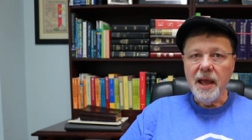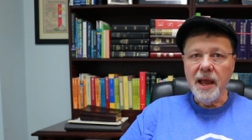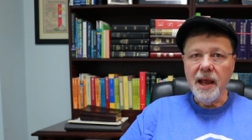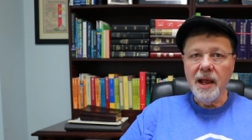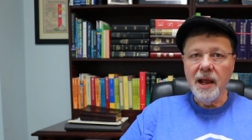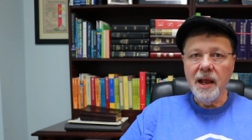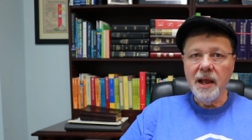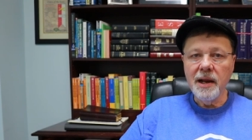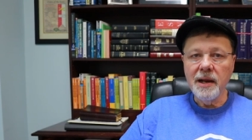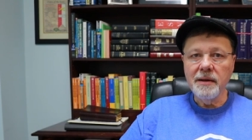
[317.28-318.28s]

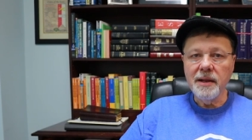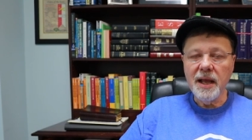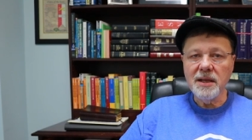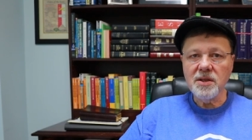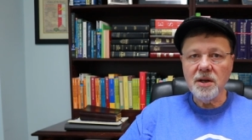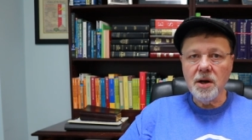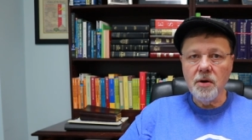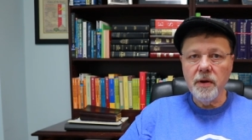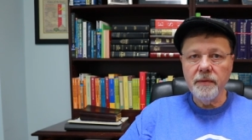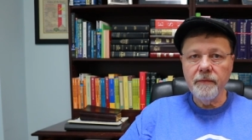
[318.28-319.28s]
and as they're
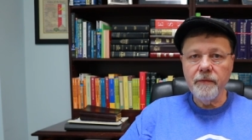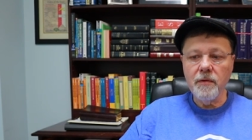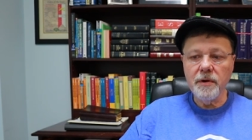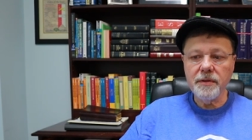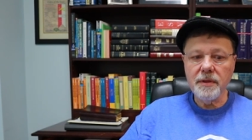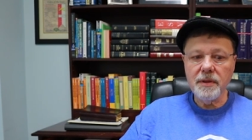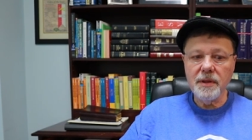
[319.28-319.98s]
going forth,